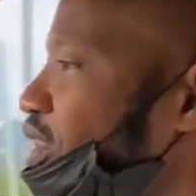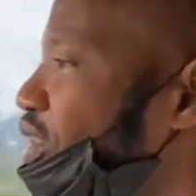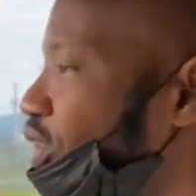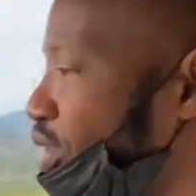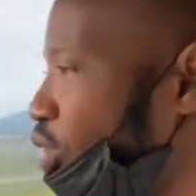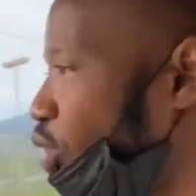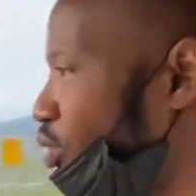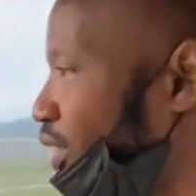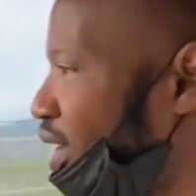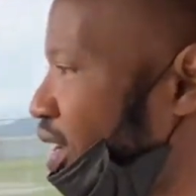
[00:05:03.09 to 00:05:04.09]
So to
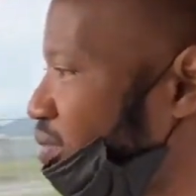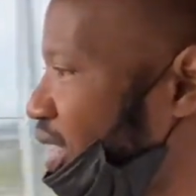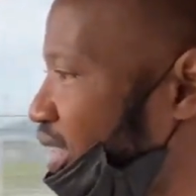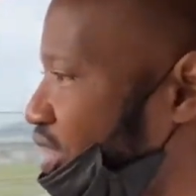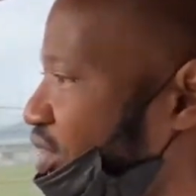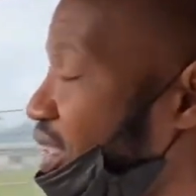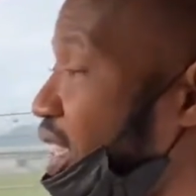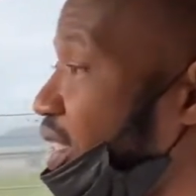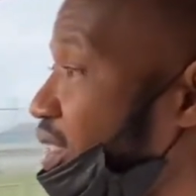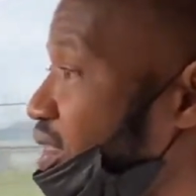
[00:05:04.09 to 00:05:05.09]
overcome that threat,
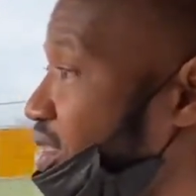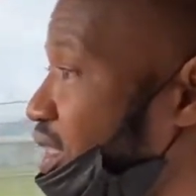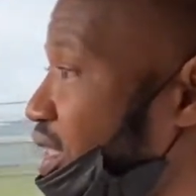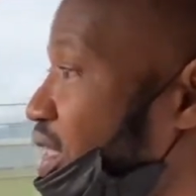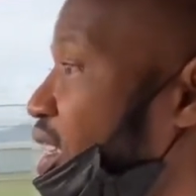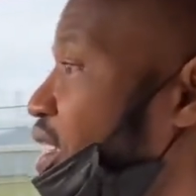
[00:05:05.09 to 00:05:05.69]
I can say